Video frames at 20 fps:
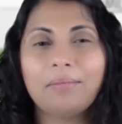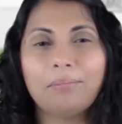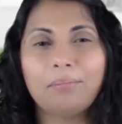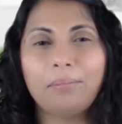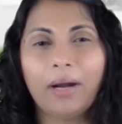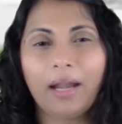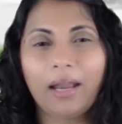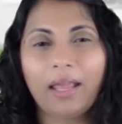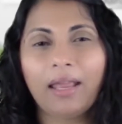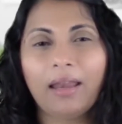
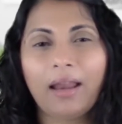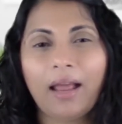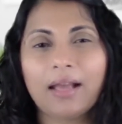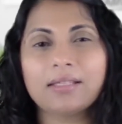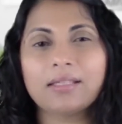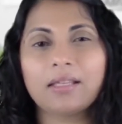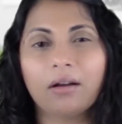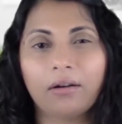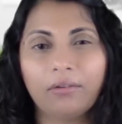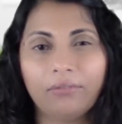but it
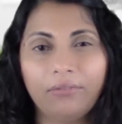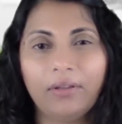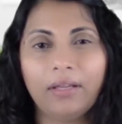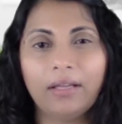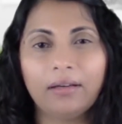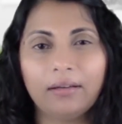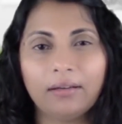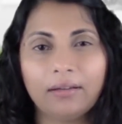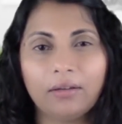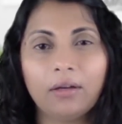has
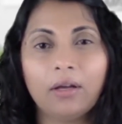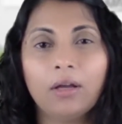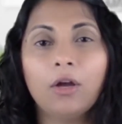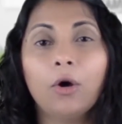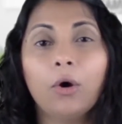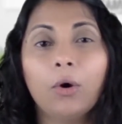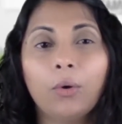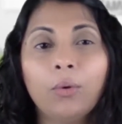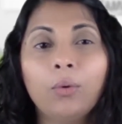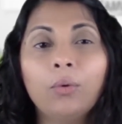revealed
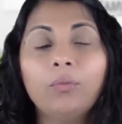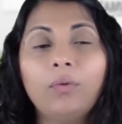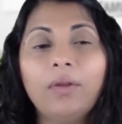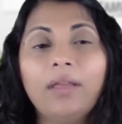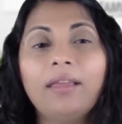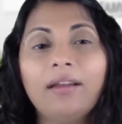who we